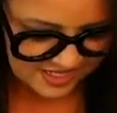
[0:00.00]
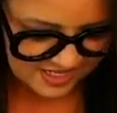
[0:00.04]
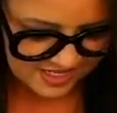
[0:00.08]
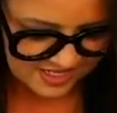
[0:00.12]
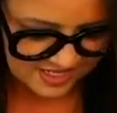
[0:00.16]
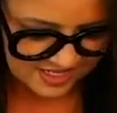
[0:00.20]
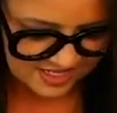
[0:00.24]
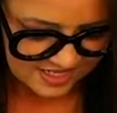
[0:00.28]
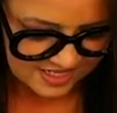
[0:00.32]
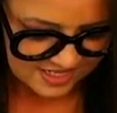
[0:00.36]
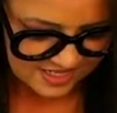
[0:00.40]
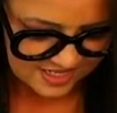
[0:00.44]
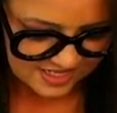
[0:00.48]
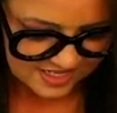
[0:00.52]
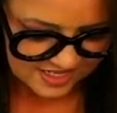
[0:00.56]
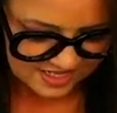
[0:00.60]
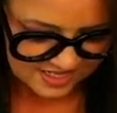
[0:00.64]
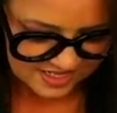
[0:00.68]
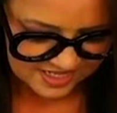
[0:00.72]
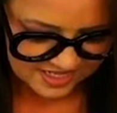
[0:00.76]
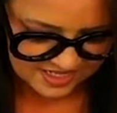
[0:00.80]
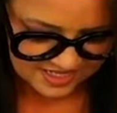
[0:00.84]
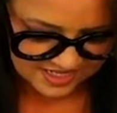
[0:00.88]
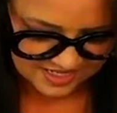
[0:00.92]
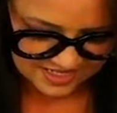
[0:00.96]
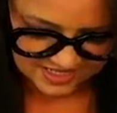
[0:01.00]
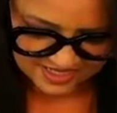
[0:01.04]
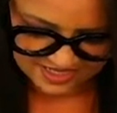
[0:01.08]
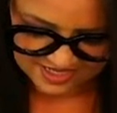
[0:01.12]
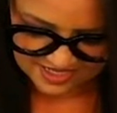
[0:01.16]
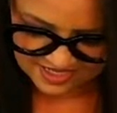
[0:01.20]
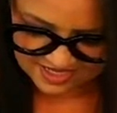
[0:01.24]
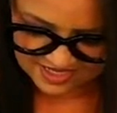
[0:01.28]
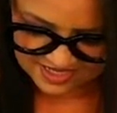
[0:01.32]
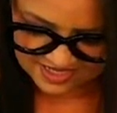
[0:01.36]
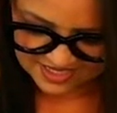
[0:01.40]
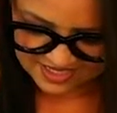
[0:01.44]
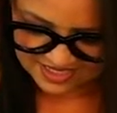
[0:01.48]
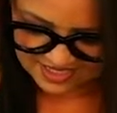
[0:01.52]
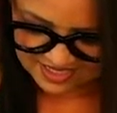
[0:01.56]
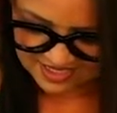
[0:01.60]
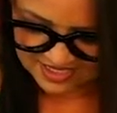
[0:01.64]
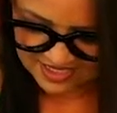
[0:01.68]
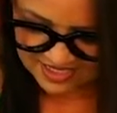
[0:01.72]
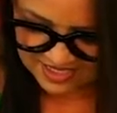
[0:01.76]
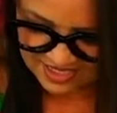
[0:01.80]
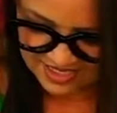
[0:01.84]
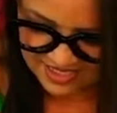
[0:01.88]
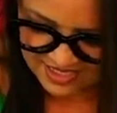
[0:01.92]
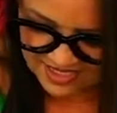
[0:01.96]

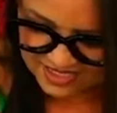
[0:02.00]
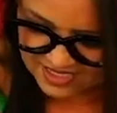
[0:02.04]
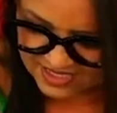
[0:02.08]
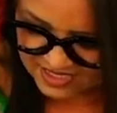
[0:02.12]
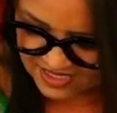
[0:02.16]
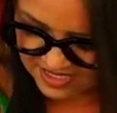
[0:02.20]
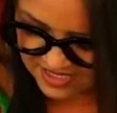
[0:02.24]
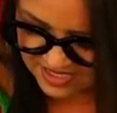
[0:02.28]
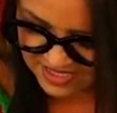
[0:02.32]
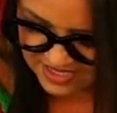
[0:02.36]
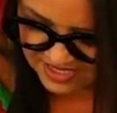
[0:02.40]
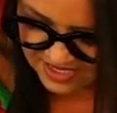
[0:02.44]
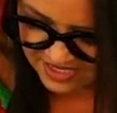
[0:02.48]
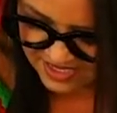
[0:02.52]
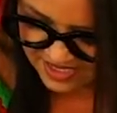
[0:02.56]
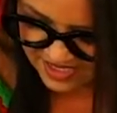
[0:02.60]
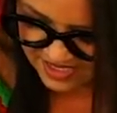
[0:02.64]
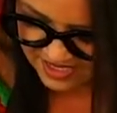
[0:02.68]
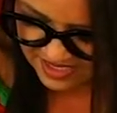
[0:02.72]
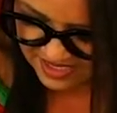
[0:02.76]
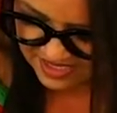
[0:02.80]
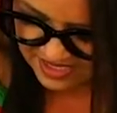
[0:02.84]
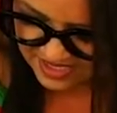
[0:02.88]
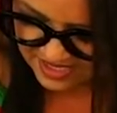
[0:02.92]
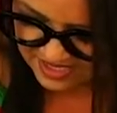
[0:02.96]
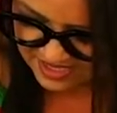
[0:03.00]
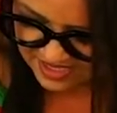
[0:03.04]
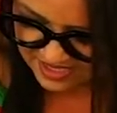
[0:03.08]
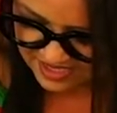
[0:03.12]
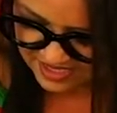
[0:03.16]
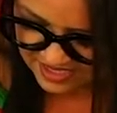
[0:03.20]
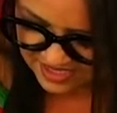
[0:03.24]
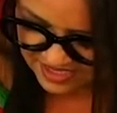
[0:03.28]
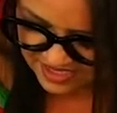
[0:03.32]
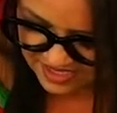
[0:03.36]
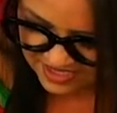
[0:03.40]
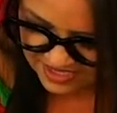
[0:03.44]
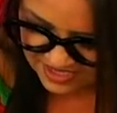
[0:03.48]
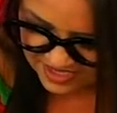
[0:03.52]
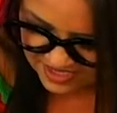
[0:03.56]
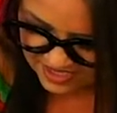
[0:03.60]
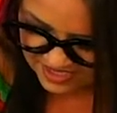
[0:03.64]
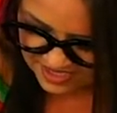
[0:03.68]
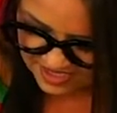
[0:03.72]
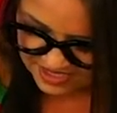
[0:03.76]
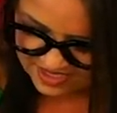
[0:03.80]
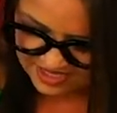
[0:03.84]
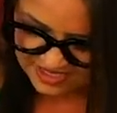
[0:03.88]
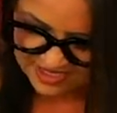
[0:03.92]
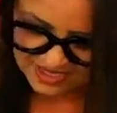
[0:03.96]

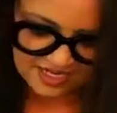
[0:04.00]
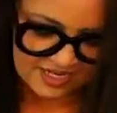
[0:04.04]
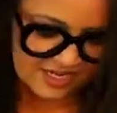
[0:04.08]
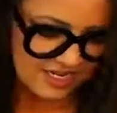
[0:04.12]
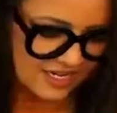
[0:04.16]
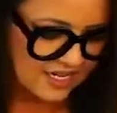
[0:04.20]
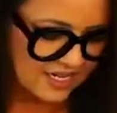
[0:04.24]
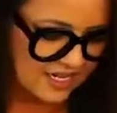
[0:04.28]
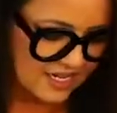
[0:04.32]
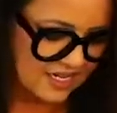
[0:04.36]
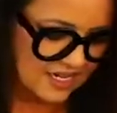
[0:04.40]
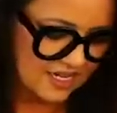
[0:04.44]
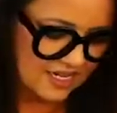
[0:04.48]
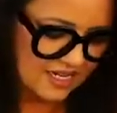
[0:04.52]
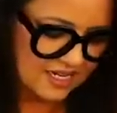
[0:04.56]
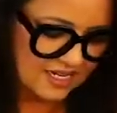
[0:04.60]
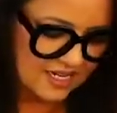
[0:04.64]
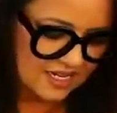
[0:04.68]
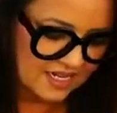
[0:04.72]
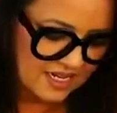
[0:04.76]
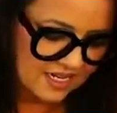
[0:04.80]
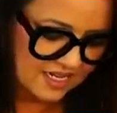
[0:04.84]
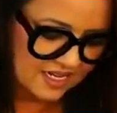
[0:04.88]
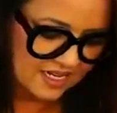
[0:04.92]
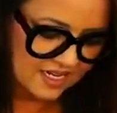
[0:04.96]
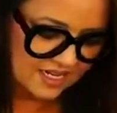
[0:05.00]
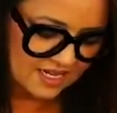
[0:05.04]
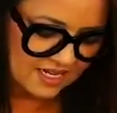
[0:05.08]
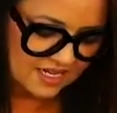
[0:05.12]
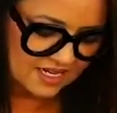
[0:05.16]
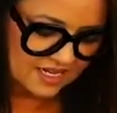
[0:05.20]
Nothing is said.